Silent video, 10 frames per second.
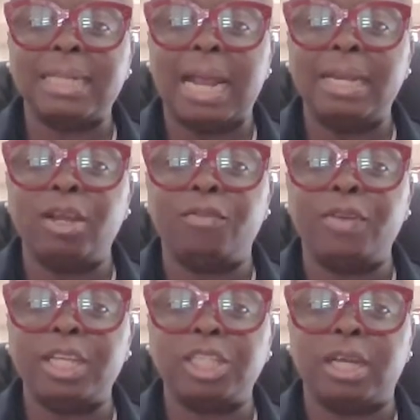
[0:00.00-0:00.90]
and standing
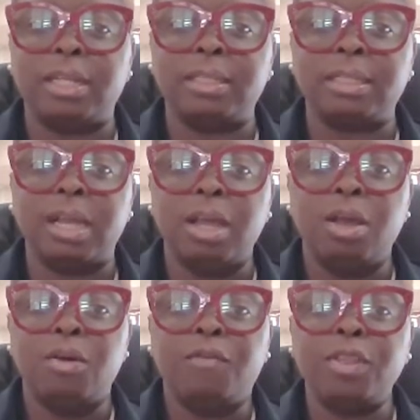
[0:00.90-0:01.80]
ovations
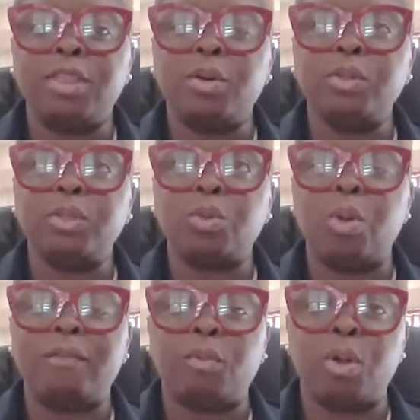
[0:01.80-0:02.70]
for those
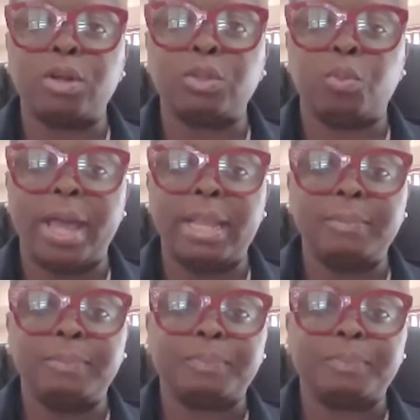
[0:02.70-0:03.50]
who have worked well.